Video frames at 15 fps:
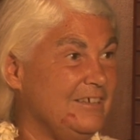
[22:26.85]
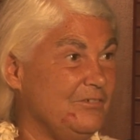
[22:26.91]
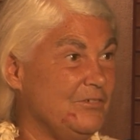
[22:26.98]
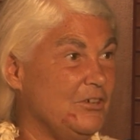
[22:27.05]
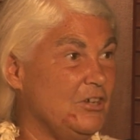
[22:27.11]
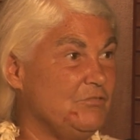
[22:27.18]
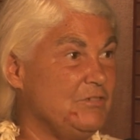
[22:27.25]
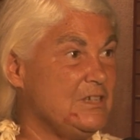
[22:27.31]

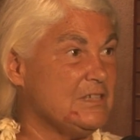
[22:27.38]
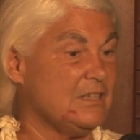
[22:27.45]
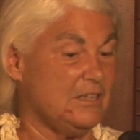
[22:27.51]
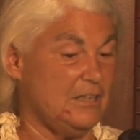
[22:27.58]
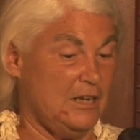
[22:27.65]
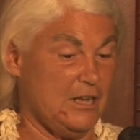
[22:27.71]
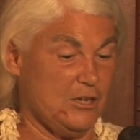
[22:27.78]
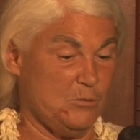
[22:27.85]
Very
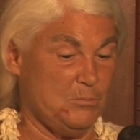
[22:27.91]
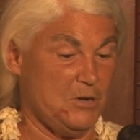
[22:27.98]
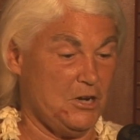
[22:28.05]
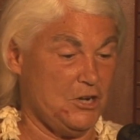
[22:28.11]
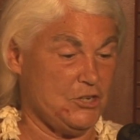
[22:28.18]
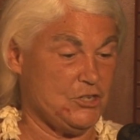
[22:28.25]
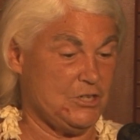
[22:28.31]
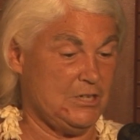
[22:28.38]
recently, like in
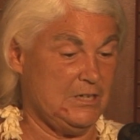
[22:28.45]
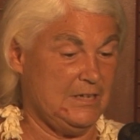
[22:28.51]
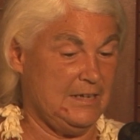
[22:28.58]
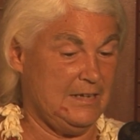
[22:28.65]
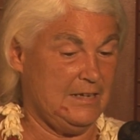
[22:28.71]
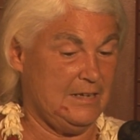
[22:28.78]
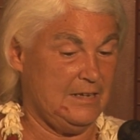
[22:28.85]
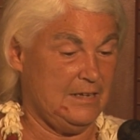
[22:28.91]
March.
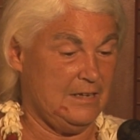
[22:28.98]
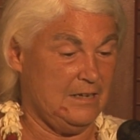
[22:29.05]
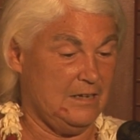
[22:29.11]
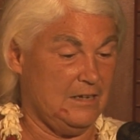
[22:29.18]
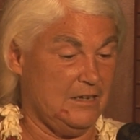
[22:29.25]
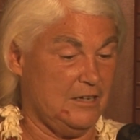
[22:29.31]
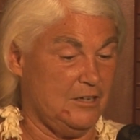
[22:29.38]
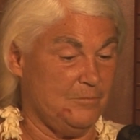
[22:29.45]

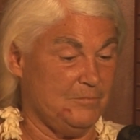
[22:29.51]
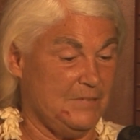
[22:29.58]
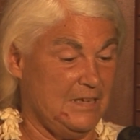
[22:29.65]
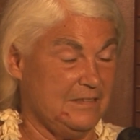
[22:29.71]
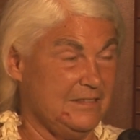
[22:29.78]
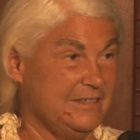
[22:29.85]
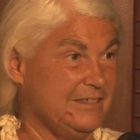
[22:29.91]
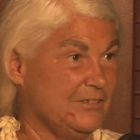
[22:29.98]

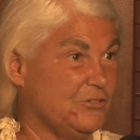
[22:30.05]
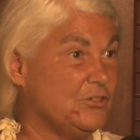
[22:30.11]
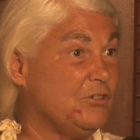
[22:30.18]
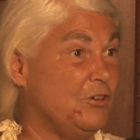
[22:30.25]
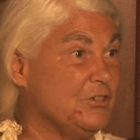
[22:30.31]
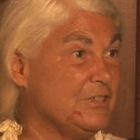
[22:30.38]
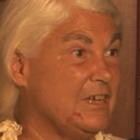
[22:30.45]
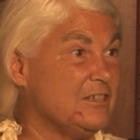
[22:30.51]
And this, of
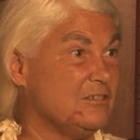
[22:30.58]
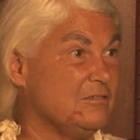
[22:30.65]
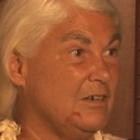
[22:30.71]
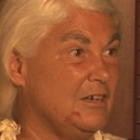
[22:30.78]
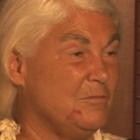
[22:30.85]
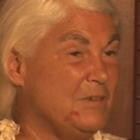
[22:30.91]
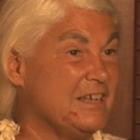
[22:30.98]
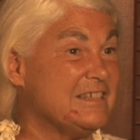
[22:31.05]
course, has
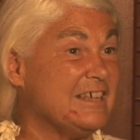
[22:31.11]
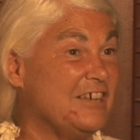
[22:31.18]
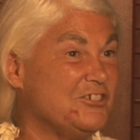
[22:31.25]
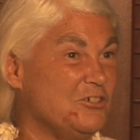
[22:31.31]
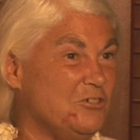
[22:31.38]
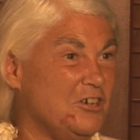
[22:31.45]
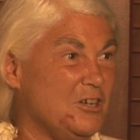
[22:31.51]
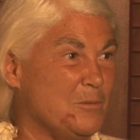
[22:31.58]
Monsanto
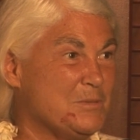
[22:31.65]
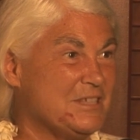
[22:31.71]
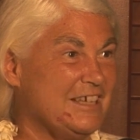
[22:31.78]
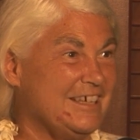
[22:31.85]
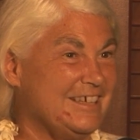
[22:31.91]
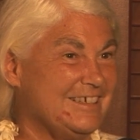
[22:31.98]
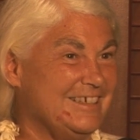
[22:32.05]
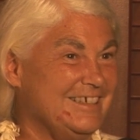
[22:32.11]
all
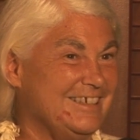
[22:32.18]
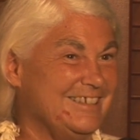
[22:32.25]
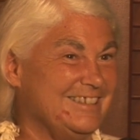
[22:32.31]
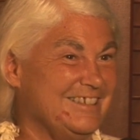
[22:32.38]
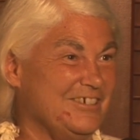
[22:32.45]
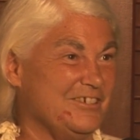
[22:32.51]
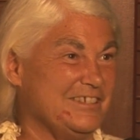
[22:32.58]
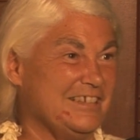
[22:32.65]
upset. And
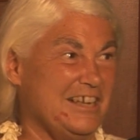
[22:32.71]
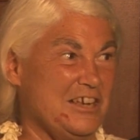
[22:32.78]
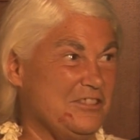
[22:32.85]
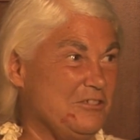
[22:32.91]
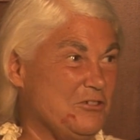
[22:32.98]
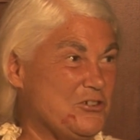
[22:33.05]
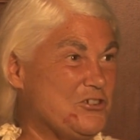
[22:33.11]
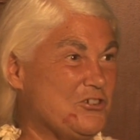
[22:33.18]

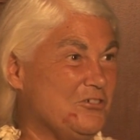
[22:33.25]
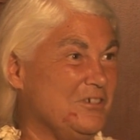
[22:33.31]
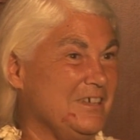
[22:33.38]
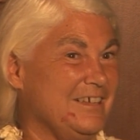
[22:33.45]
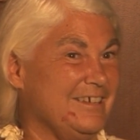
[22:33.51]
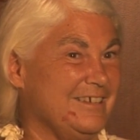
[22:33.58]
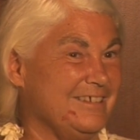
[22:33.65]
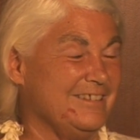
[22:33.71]
they're
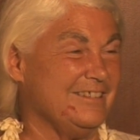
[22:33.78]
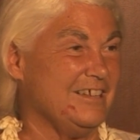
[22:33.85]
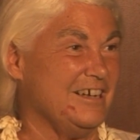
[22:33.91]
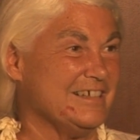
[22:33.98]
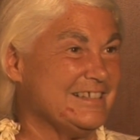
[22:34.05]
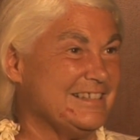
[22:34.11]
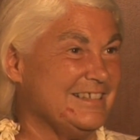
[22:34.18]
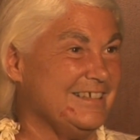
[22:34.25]
assuring
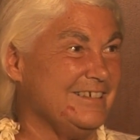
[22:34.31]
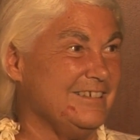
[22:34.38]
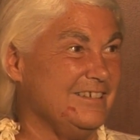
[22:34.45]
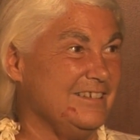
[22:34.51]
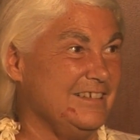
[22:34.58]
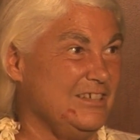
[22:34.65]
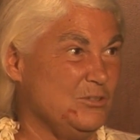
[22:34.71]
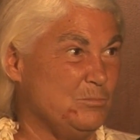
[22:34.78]
us that
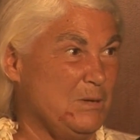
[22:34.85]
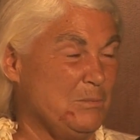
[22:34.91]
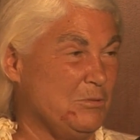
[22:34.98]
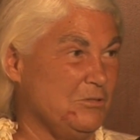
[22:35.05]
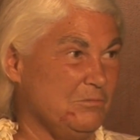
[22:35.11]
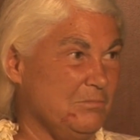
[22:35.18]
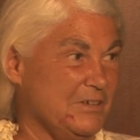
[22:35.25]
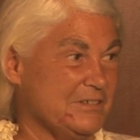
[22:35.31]
these
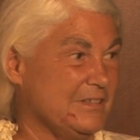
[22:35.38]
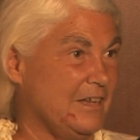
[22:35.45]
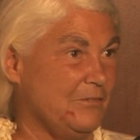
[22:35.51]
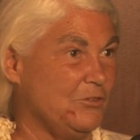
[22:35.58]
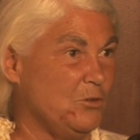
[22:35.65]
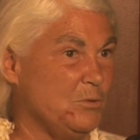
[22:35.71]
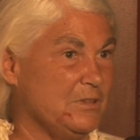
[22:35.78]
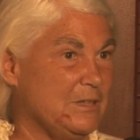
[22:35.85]
people must not have
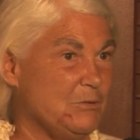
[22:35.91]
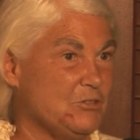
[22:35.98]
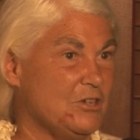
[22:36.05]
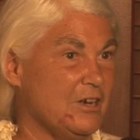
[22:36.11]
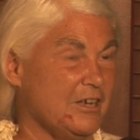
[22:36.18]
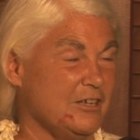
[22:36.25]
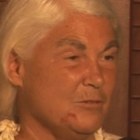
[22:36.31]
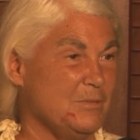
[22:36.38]
known what they were
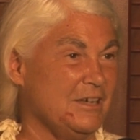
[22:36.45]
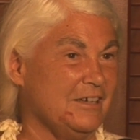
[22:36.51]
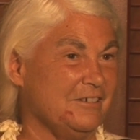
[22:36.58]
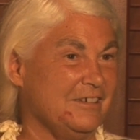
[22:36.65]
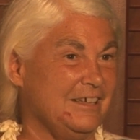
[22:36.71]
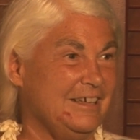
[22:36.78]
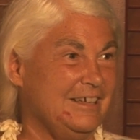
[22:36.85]
talking about.